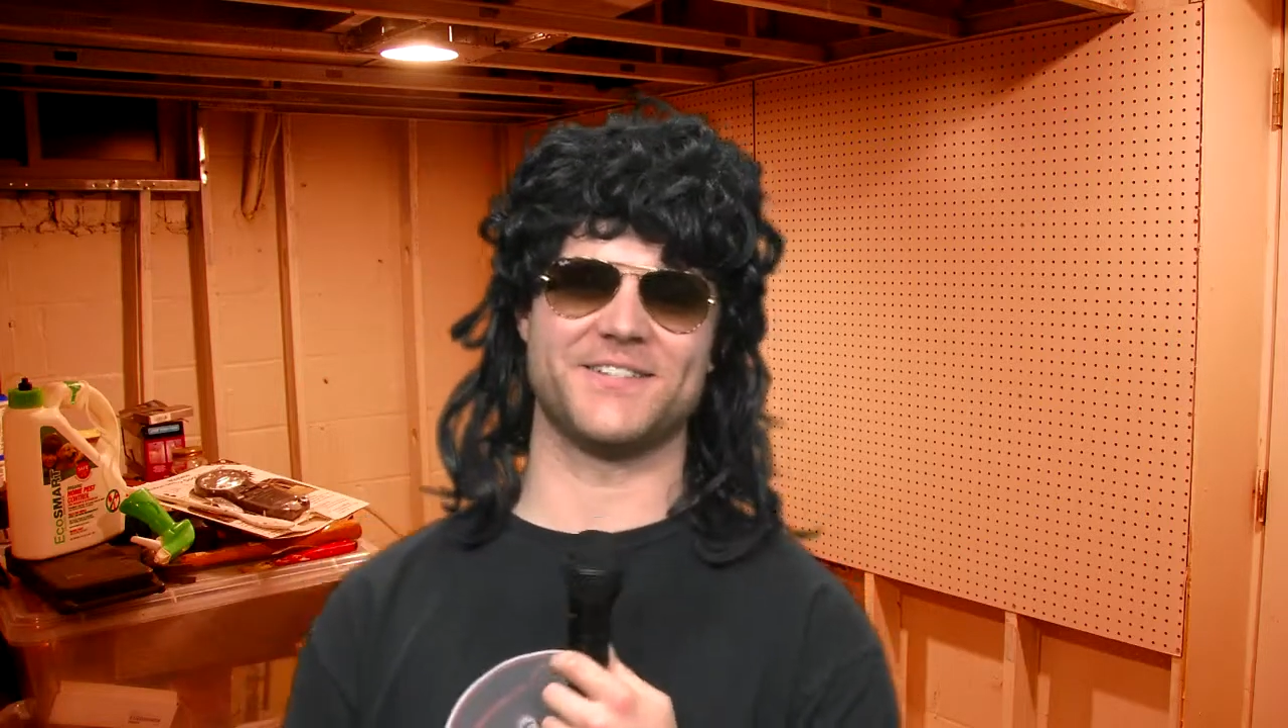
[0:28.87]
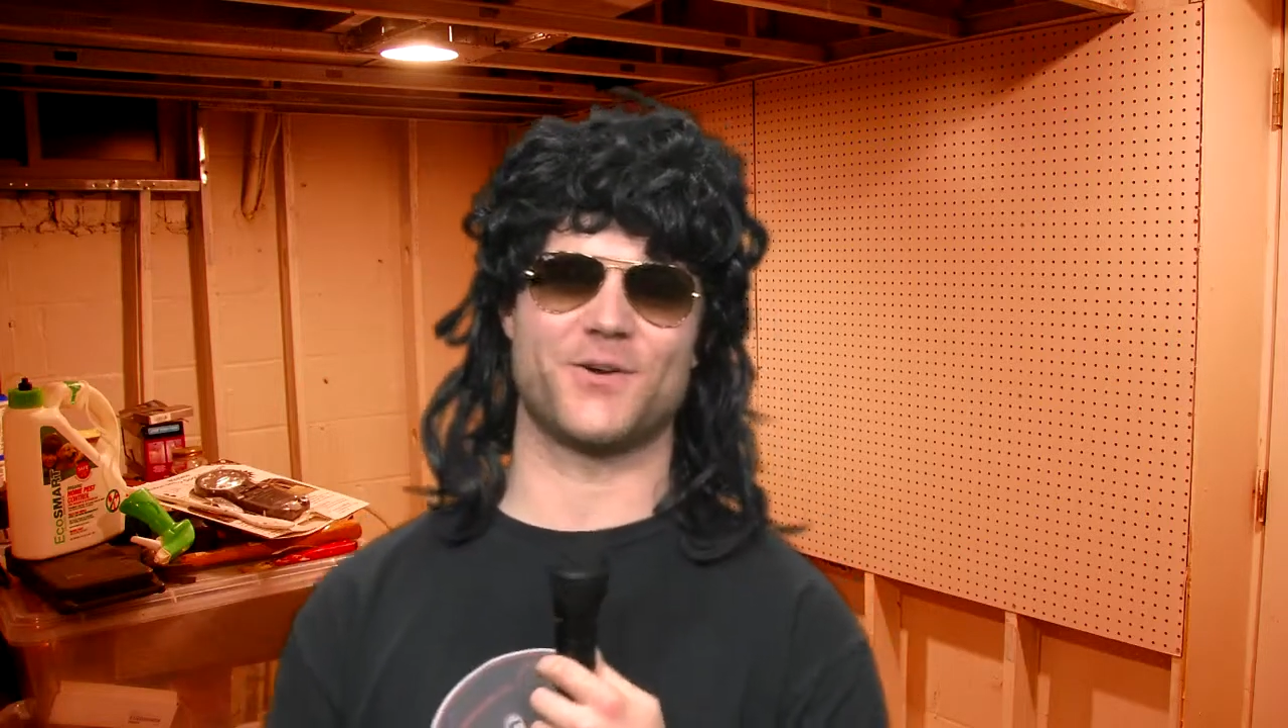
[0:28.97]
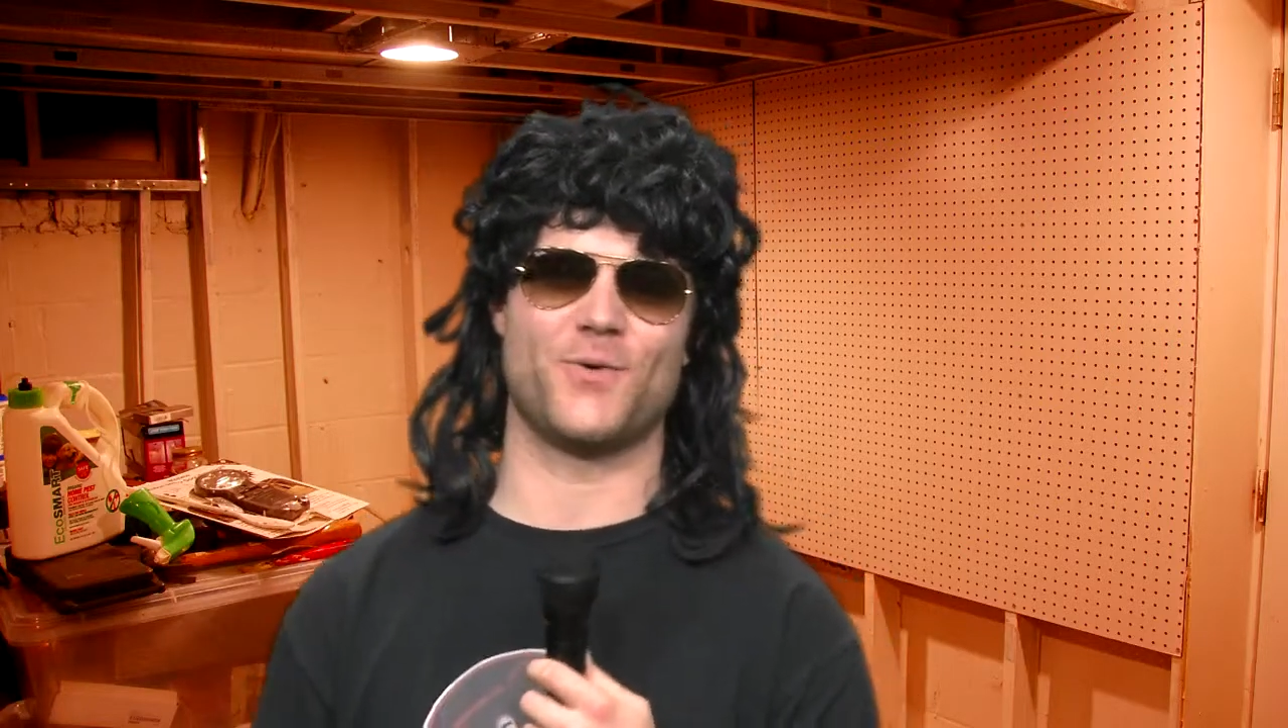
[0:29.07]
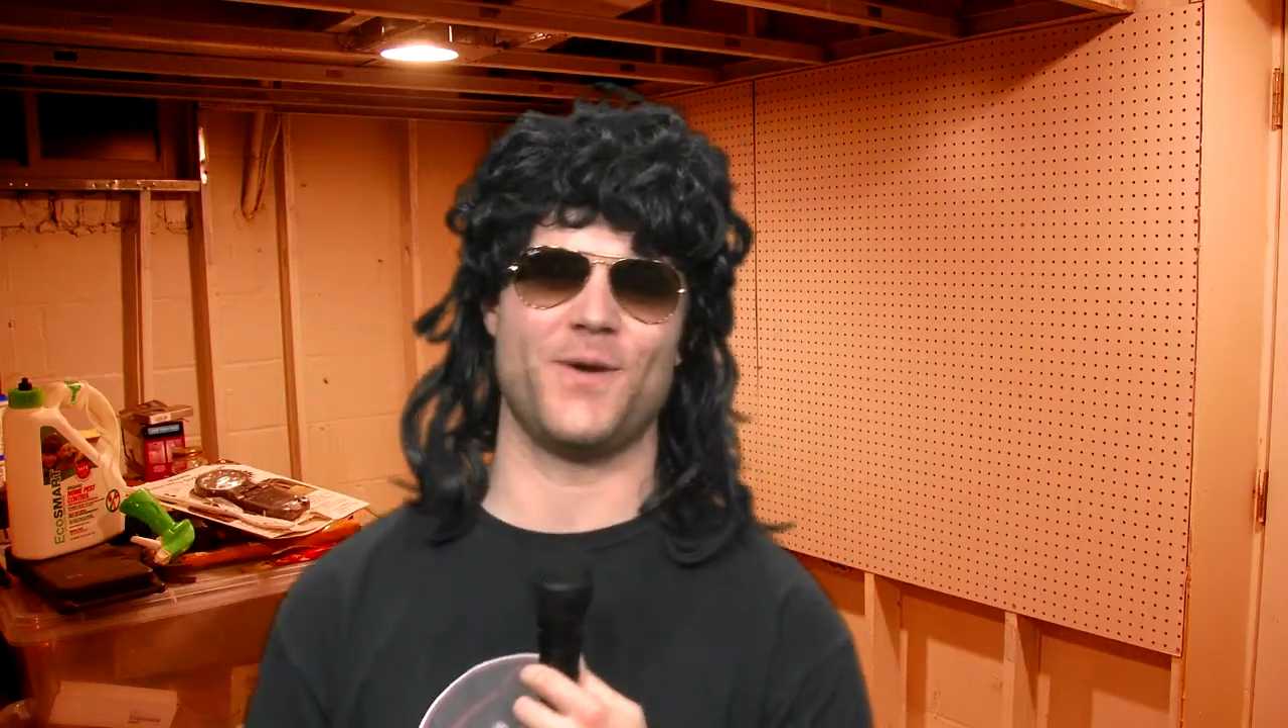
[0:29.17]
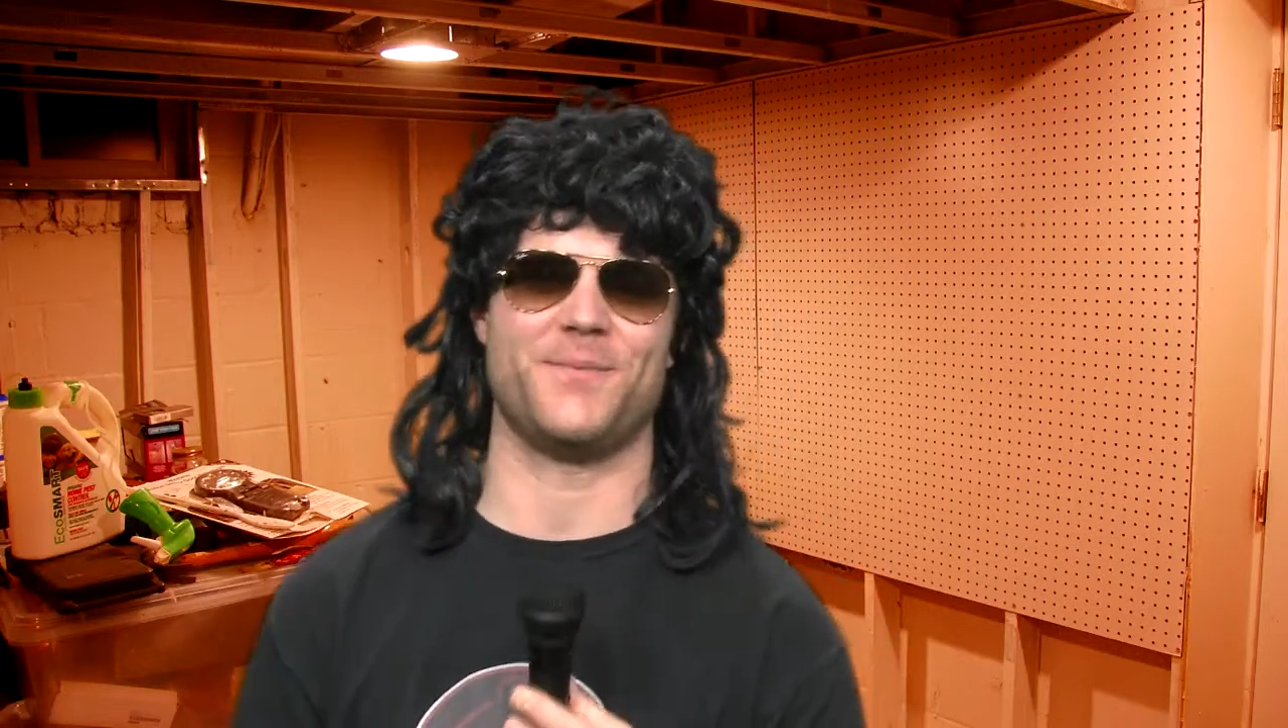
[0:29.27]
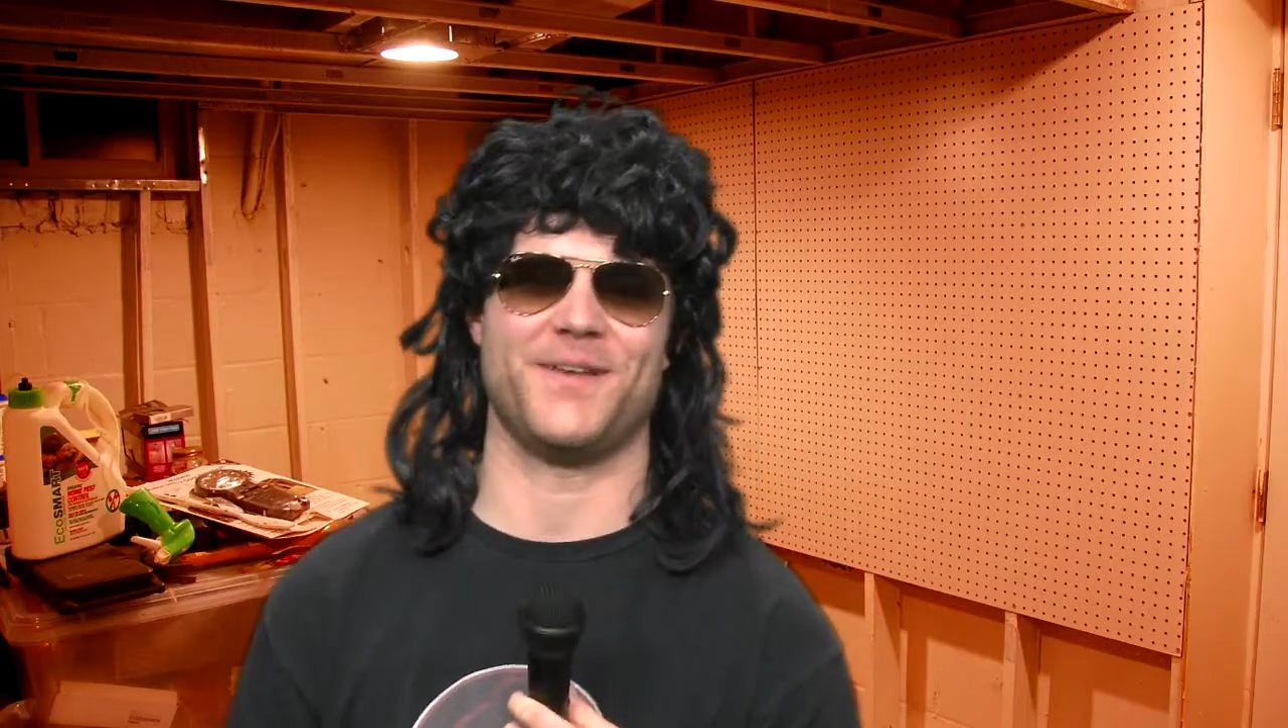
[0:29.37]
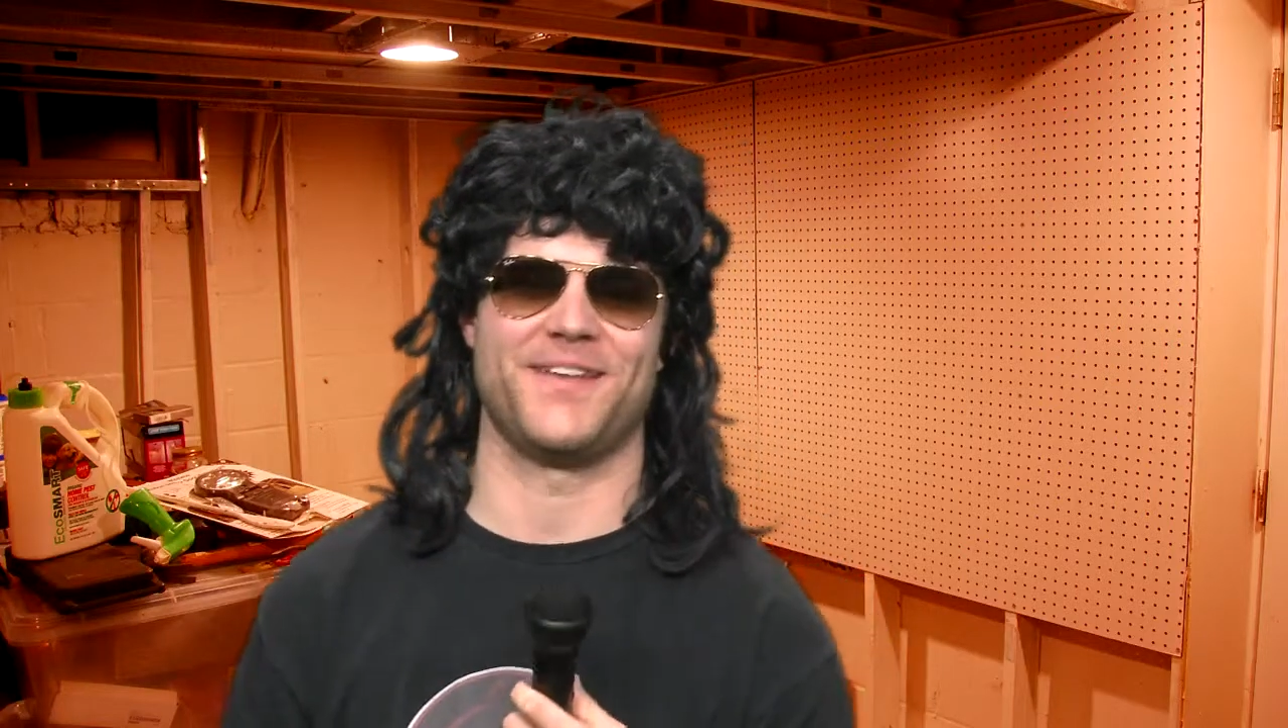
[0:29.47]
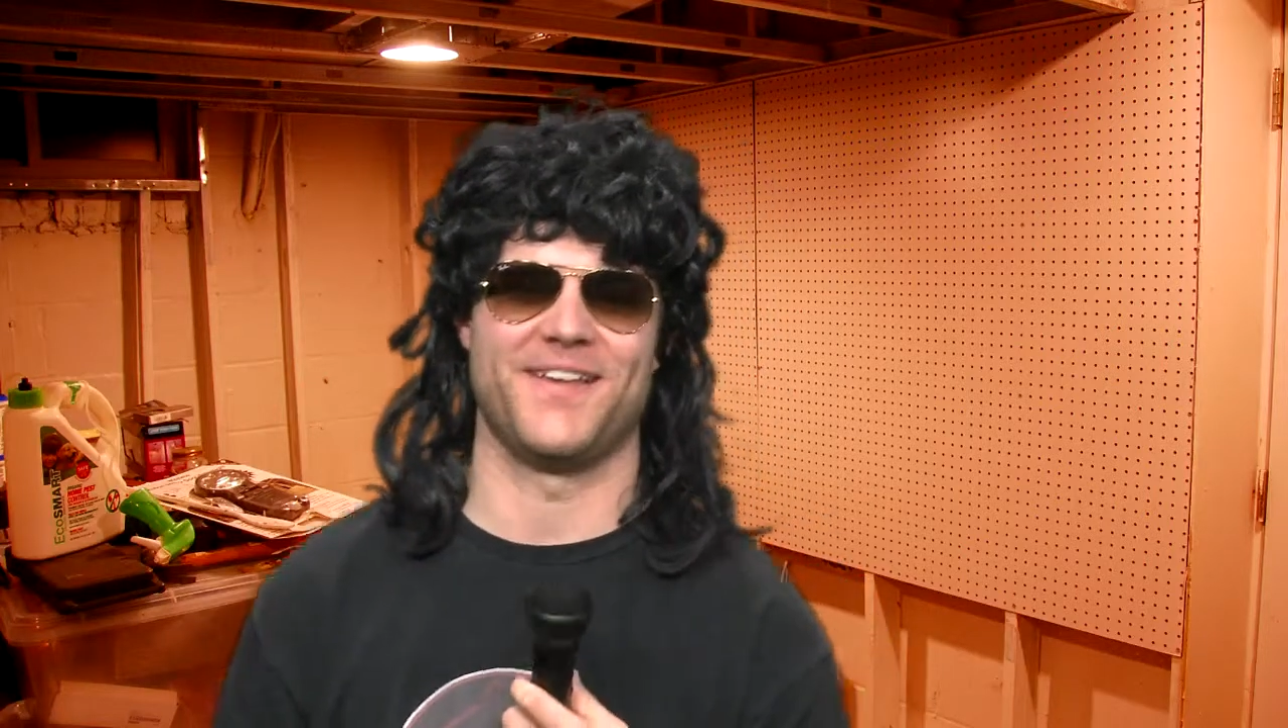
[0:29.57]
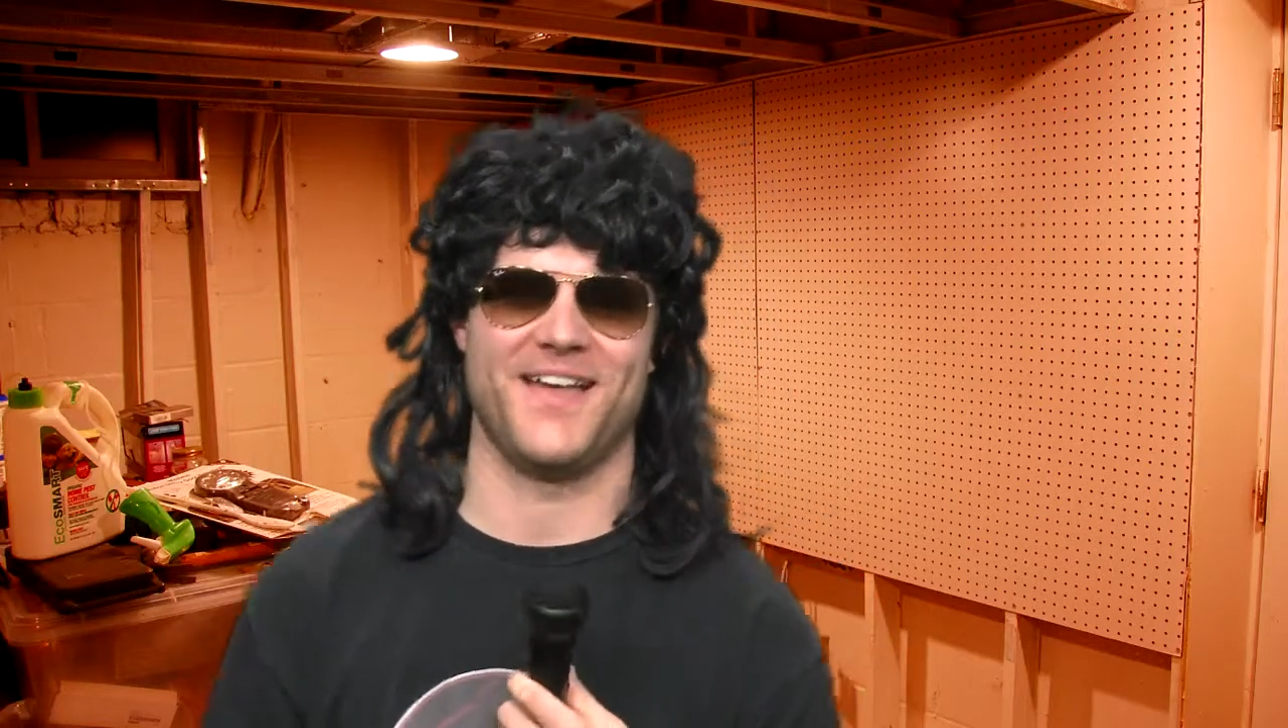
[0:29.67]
and equipment,